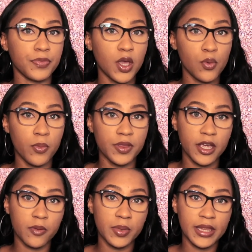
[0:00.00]

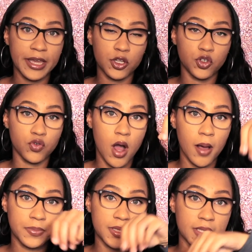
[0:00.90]
aromatherapy like
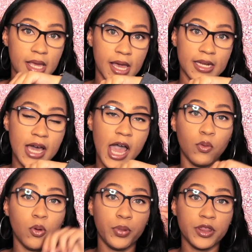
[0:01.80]
drops and
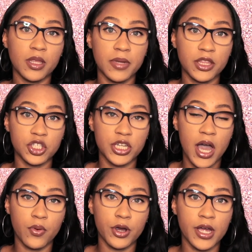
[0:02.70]
I will put them in the
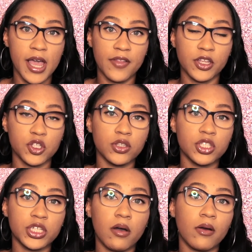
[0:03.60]
shower and then turn
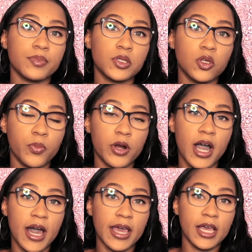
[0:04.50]
the shower up super
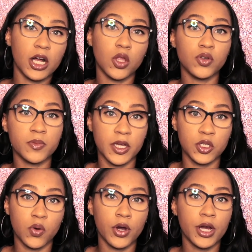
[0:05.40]
high and close my
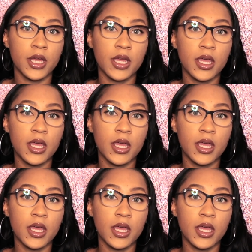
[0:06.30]
door